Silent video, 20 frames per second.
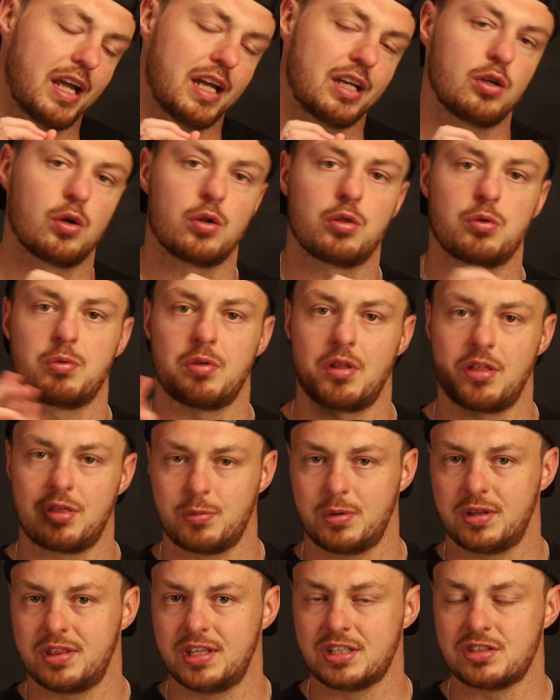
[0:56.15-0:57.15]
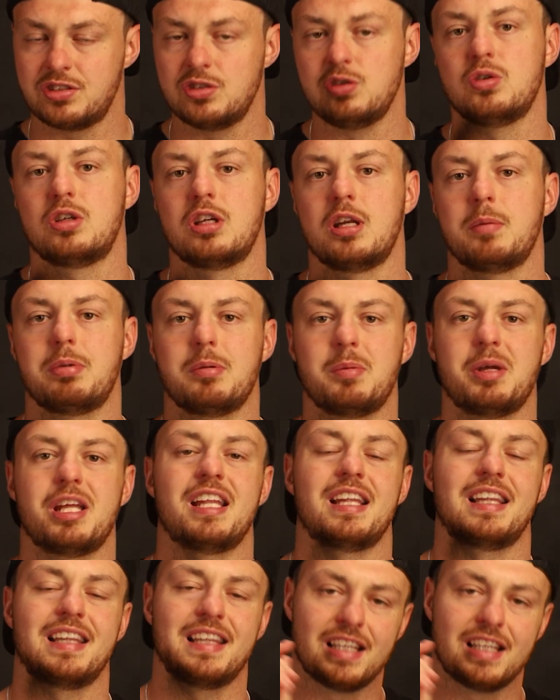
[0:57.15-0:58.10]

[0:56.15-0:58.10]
and go through the three things that you can implement